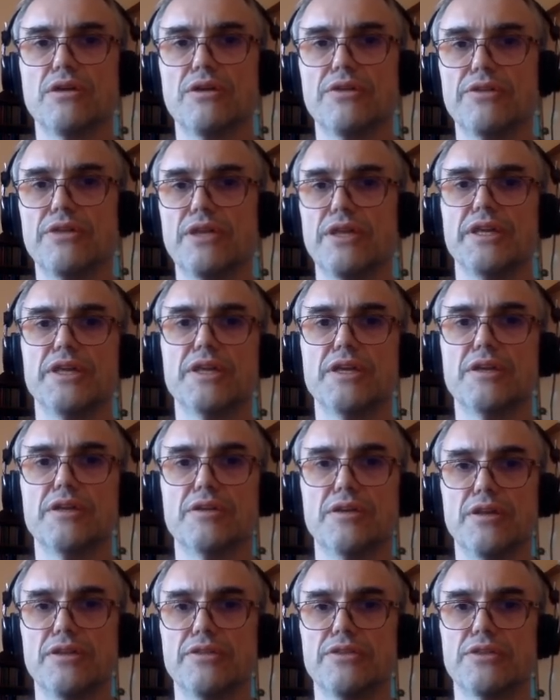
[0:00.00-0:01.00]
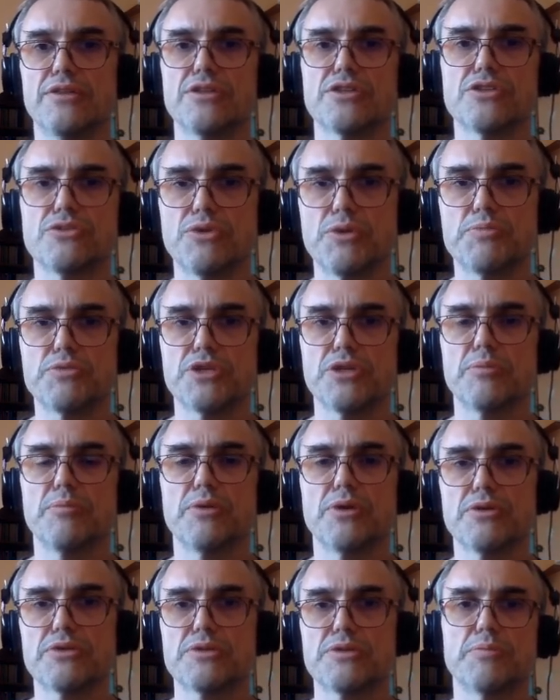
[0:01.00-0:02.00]
on the link in the description
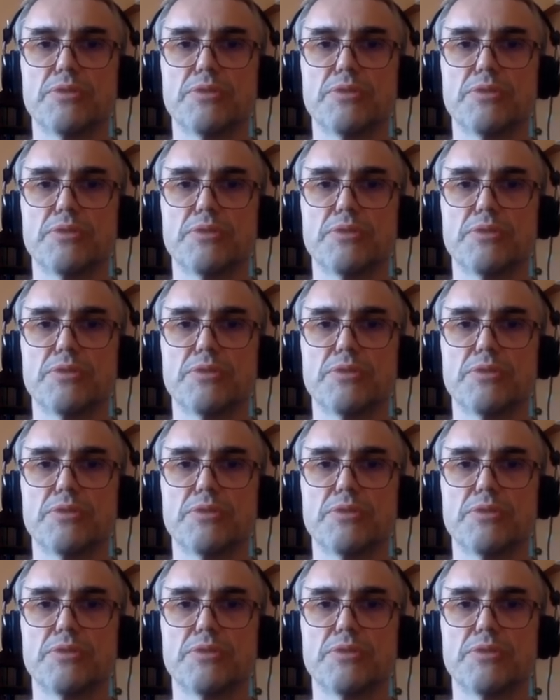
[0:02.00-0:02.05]
box